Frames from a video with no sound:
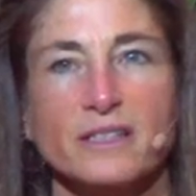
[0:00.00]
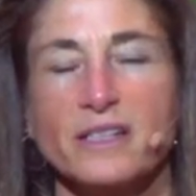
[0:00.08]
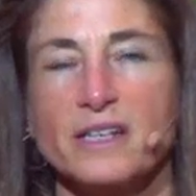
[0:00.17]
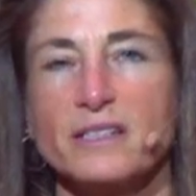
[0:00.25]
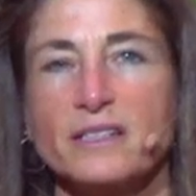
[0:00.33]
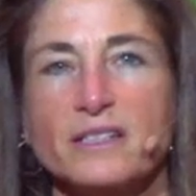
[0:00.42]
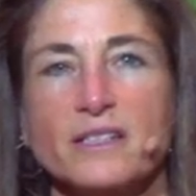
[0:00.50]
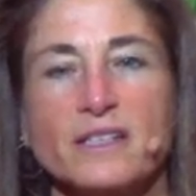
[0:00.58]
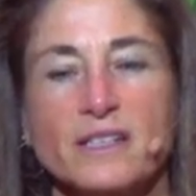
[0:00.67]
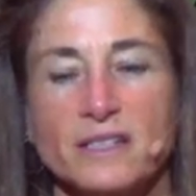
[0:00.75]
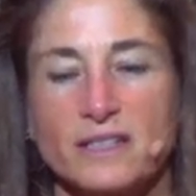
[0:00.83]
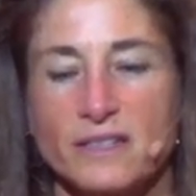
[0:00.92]
and this
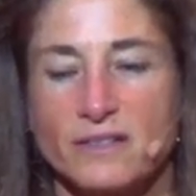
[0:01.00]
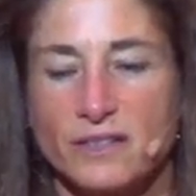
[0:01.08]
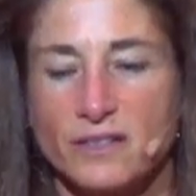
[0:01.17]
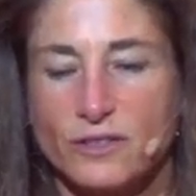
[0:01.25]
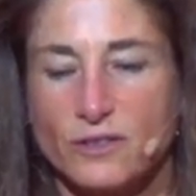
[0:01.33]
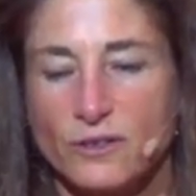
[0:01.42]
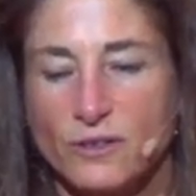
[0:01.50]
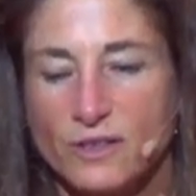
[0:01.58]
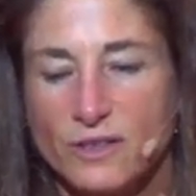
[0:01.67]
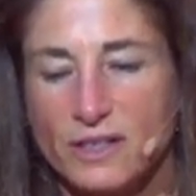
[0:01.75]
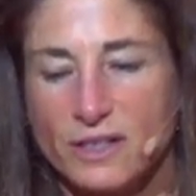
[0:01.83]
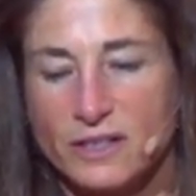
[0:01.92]
too
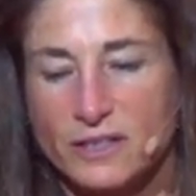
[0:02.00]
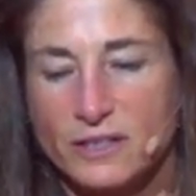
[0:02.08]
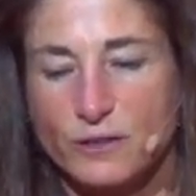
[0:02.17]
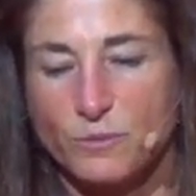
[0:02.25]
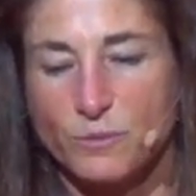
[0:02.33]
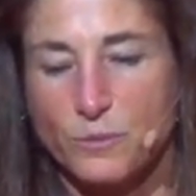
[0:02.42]
to this.